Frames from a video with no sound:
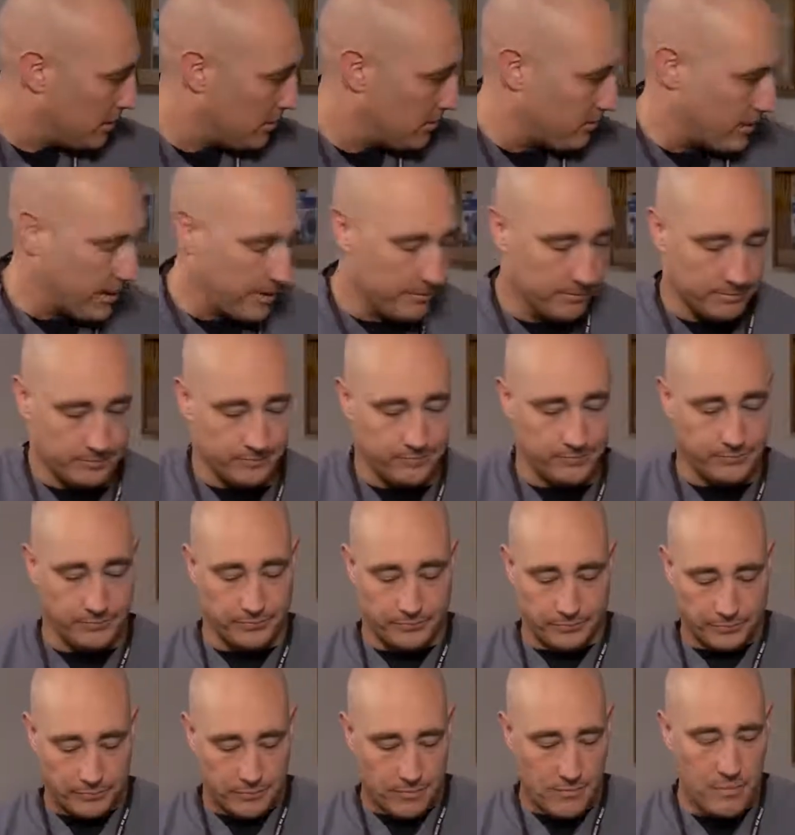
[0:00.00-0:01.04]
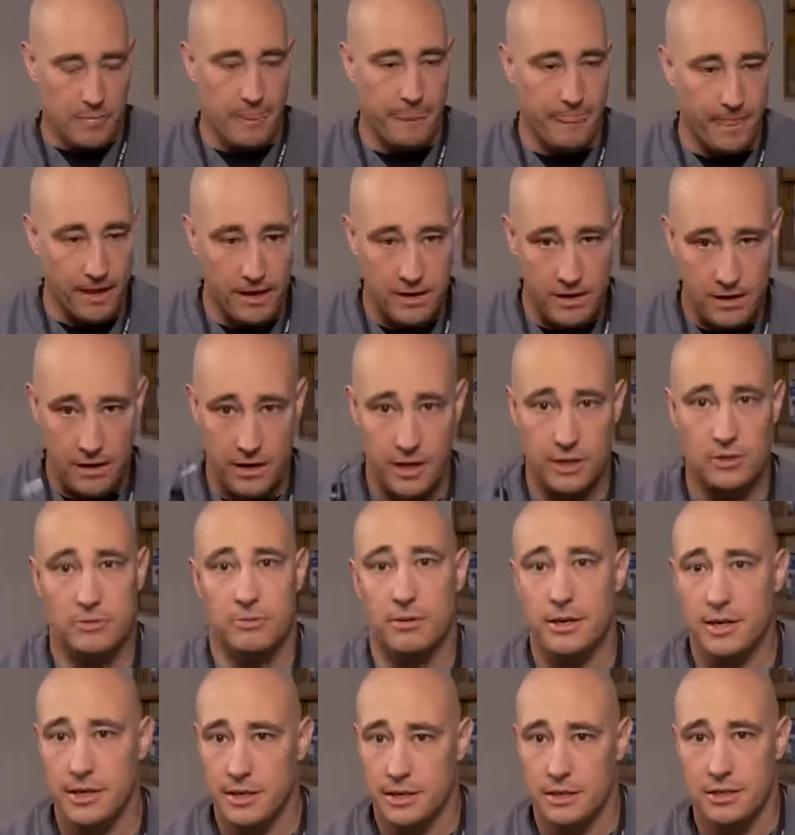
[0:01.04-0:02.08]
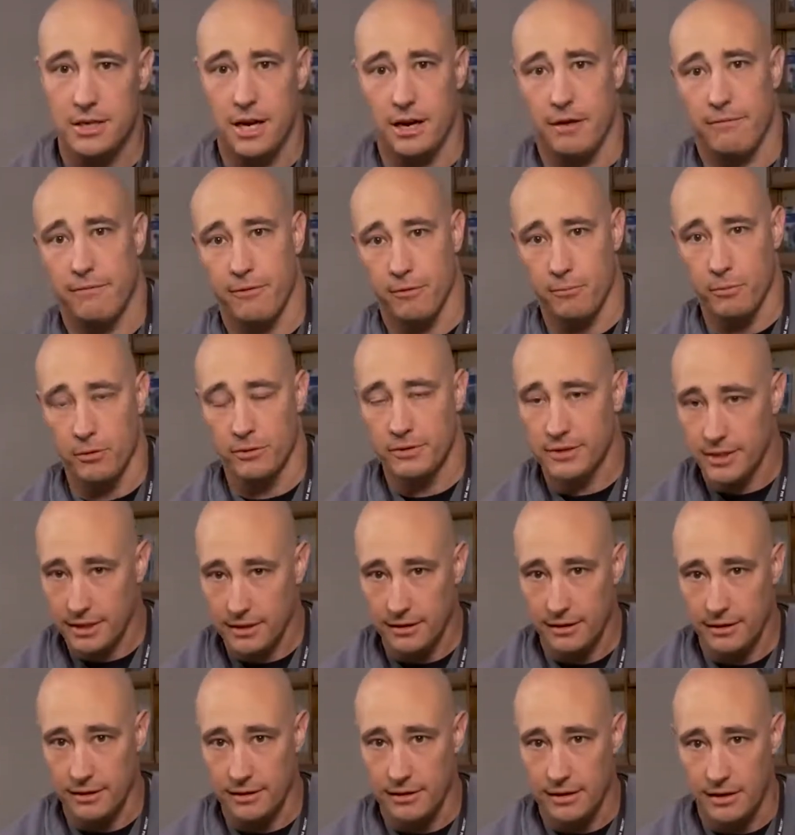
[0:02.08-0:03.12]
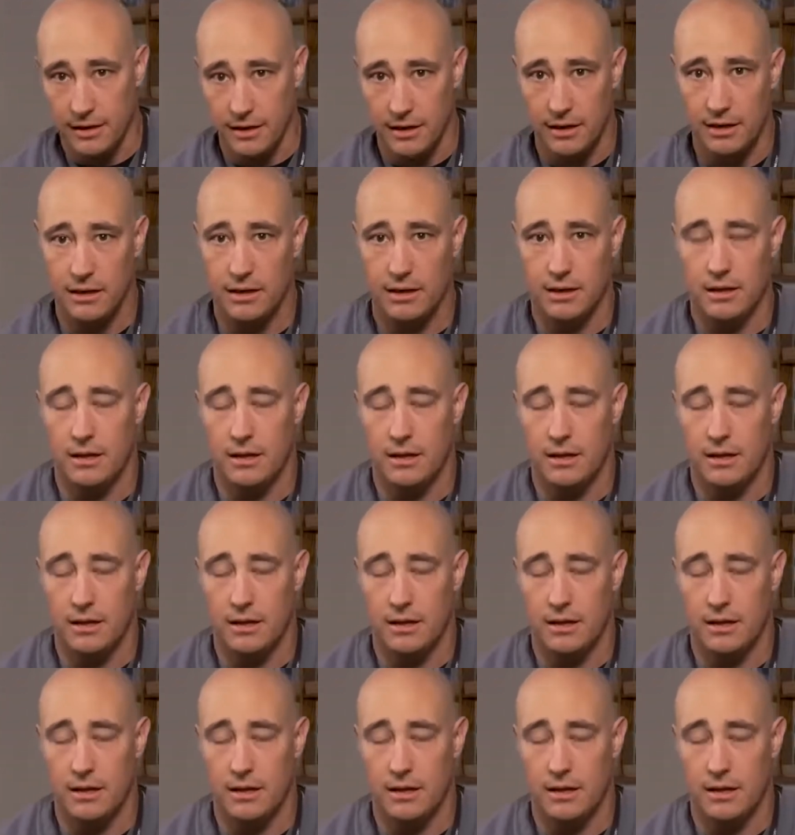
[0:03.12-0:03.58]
All right. Next, we're going to check for motility.